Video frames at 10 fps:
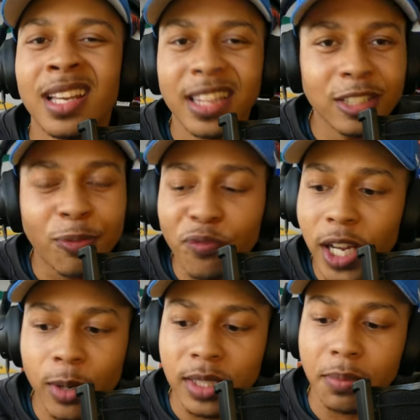They're
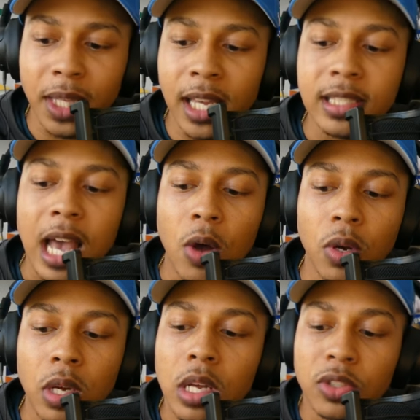figuring some things out.
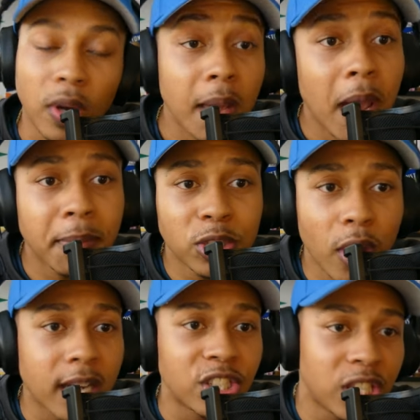So they might be
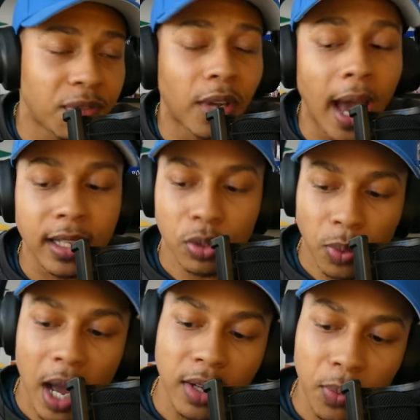trying to shift guys
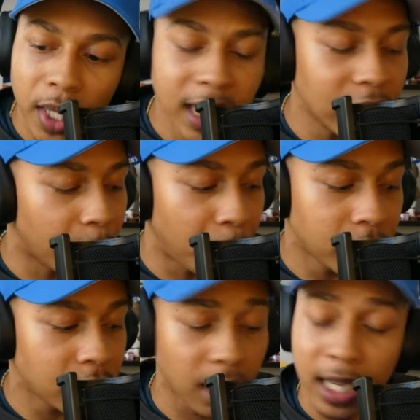around, and we need to put
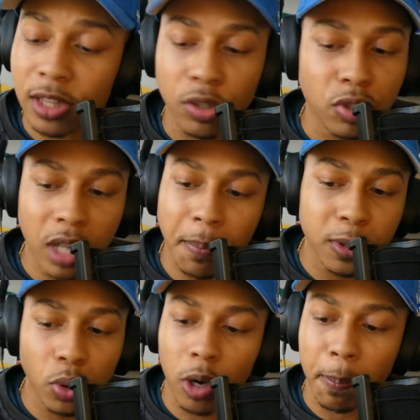together some
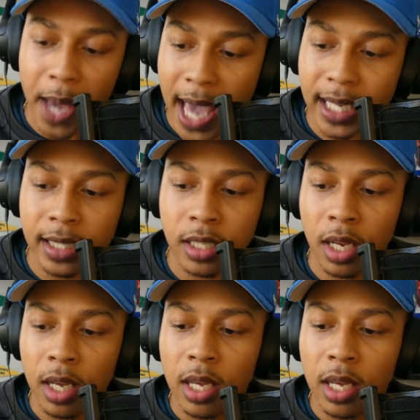sort of package.